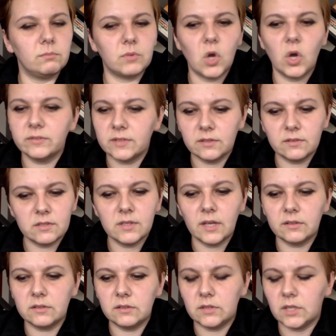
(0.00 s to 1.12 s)
contents
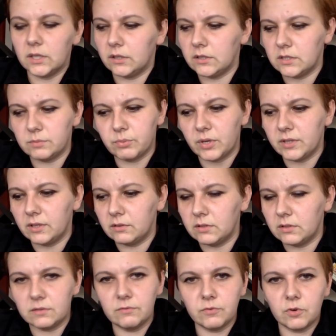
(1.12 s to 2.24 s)
that is spreading
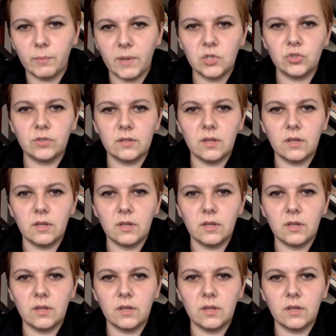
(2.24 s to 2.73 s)
disinformation